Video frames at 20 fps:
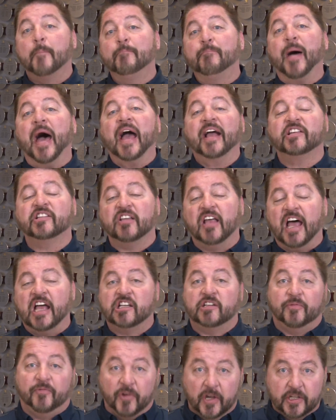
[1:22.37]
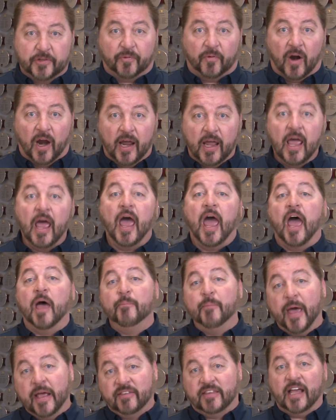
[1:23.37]
backslash fish fry
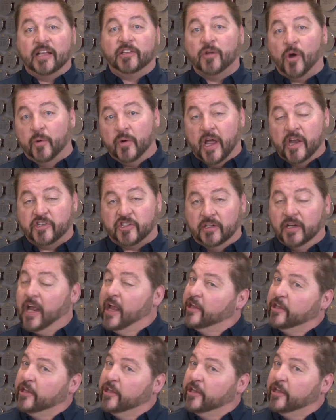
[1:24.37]
and make that donation.